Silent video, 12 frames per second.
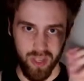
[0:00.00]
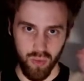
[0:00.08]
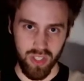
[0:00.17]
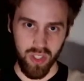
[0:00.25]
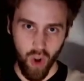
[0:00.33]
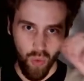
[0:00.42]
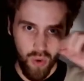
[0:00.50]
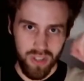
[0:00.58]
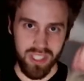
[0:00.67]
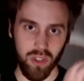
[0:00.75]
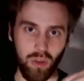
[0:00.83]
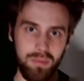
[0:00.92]
We don't want
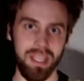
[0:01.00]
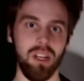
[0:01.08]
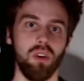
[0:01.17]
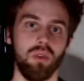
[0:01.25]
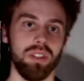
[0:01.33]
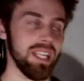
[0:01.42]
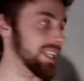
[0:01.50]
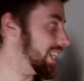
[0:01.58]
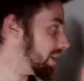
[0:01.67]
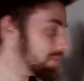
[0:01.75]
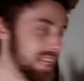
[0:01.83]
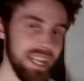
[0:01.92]
it to be loose. And
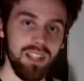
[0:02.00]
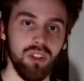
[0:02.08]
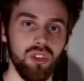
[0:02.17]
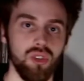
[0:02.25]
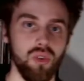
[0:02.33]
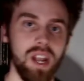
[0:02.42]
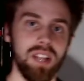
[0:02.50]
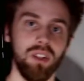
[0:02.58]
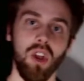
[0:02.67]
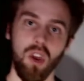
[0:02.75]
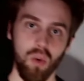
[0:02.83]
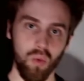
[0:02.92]
let me illustrate
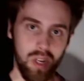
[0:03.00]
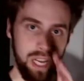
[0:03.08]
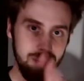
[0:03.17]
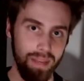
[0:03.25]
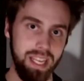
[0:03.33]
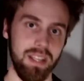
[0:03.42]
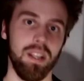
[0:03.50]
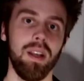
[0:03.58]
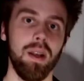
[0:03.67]
what I mean